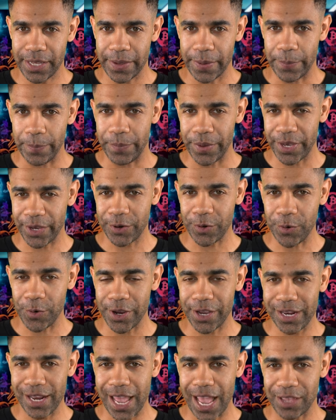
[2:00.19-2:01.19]

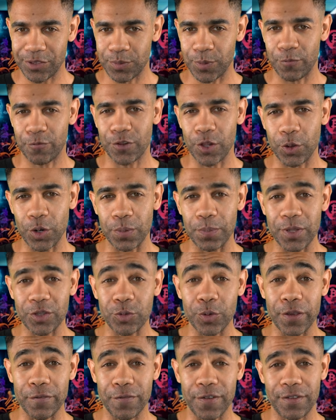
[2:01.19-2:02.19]
Bitcoin has been floating
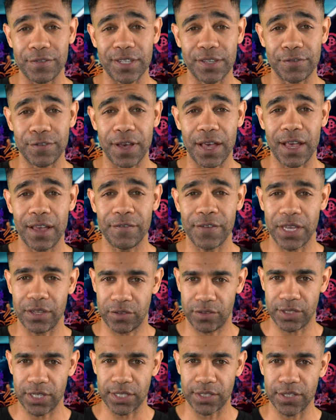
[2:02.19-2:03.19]
between 55 and
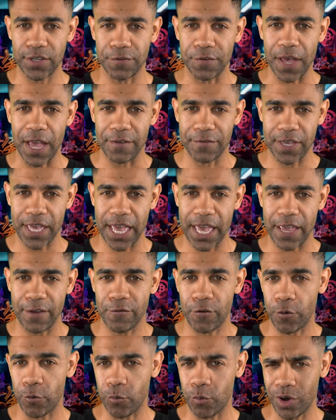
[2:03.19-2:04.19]
65K
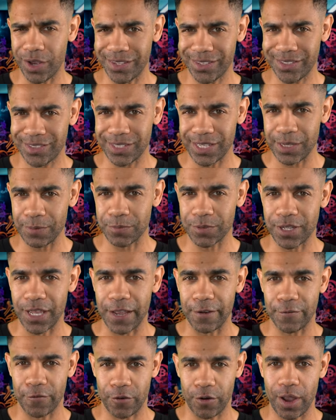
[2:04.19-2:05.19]
for what seems
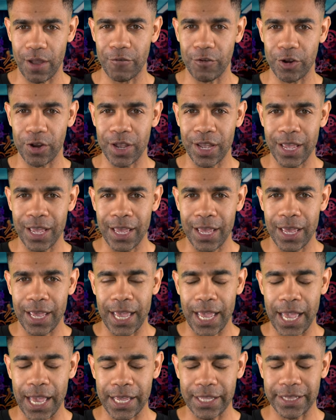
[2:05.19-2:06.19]
like forever.
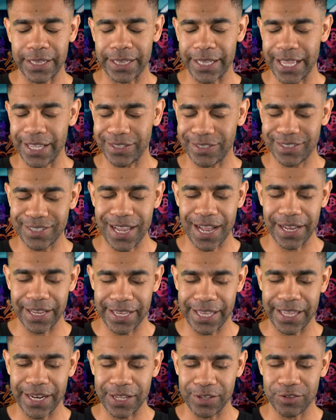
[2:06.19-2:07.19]
And let's not
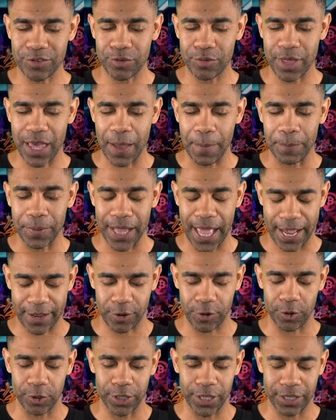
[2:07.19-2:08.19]
get into that black
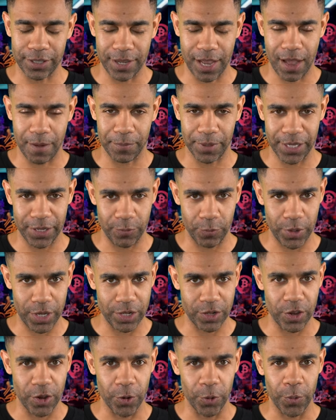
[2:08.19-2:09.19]
hole anomaly we
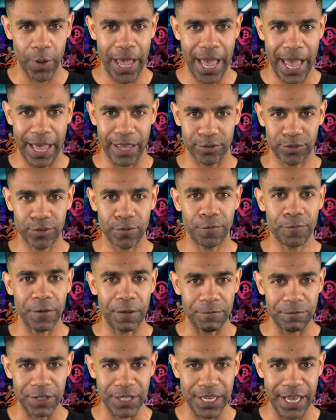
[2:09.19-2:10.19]
know as
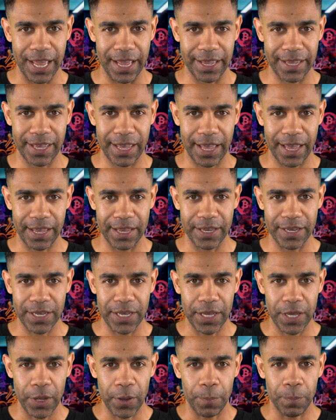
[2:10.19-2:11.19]
58K.
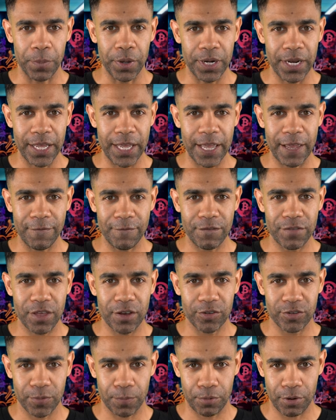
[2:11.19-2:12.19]
But if
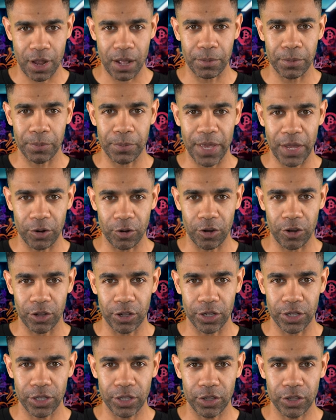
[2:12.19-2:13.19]
there's a problem at
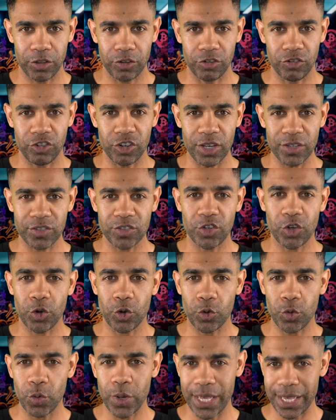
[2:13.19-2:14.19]
all, just
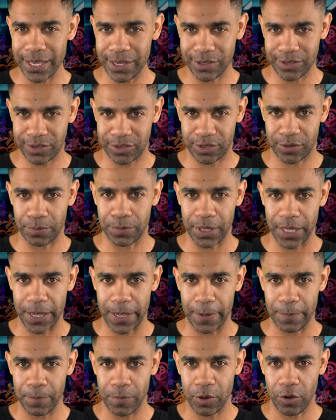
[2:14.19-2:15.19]
who is to
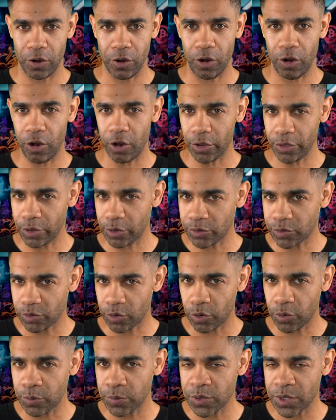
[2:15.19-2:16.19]
blame? All those
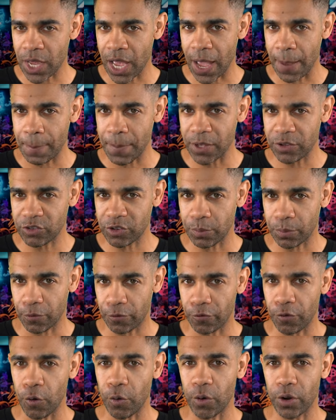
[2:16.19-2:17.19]
groups I mentioned
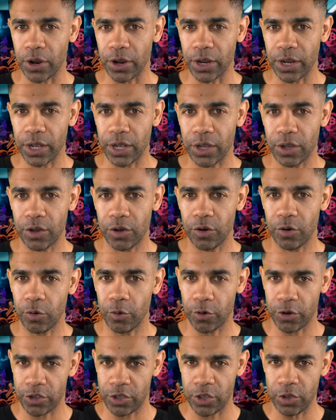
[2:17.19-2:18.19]
before,
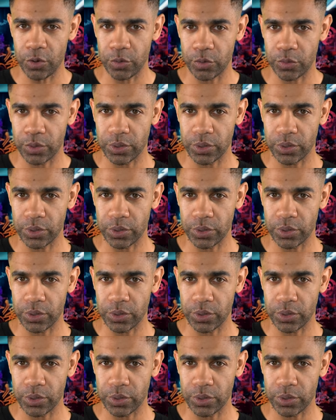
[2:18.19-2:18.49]
or you?